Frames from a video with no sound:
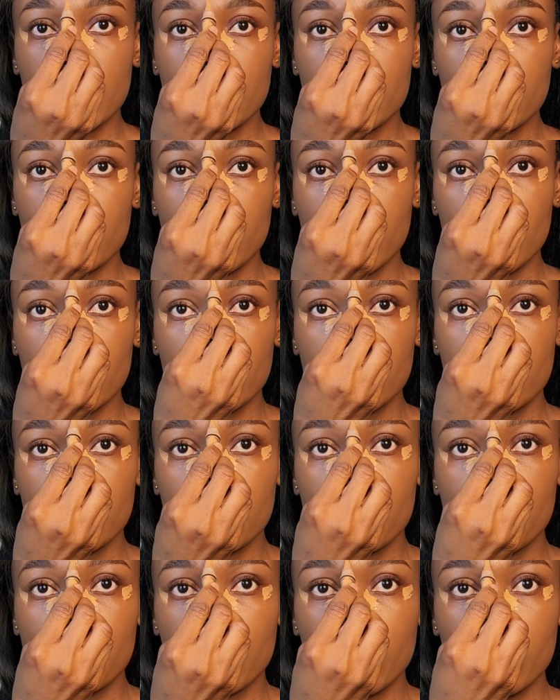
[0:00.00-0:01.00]
you get the
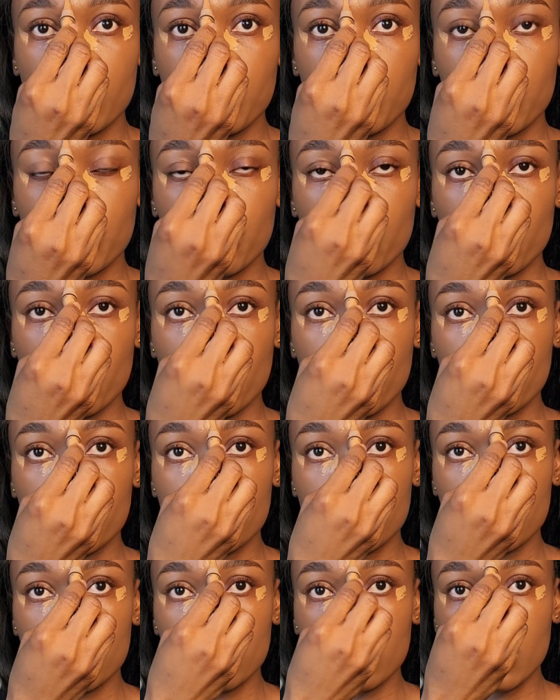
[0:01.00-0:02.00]
shape you
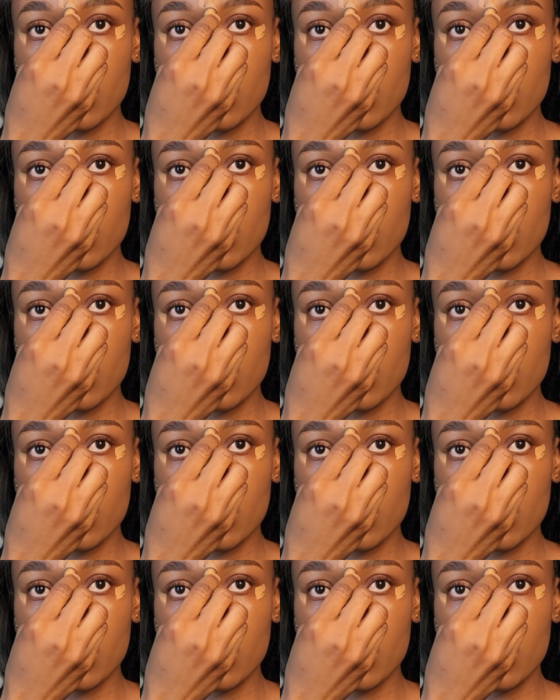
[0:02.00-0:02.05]
want.